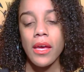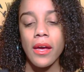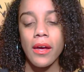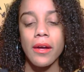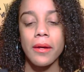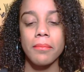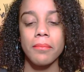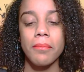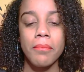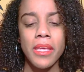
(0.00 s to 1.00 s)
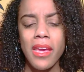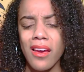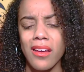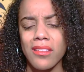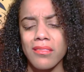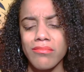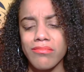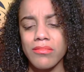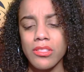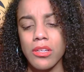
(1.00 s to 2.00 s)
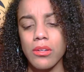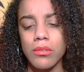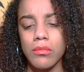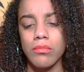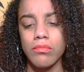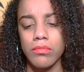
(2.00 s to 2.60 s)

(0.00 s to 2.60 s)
Um, but yeah, so,